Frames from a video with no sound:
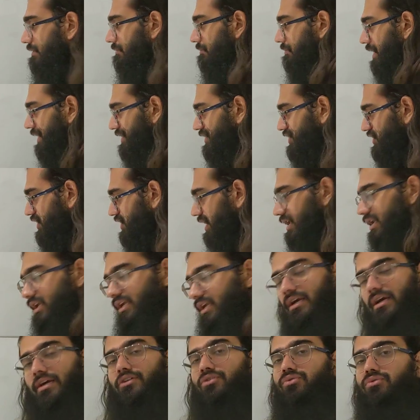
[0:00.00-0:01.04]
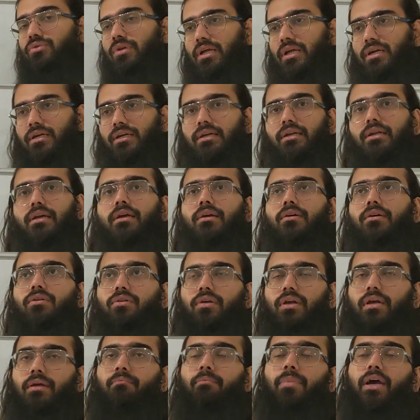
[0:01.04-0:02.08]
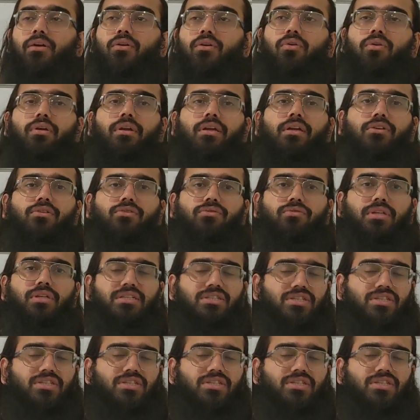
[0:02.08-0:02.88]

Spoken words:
By sharing I do learn, okay, by going into the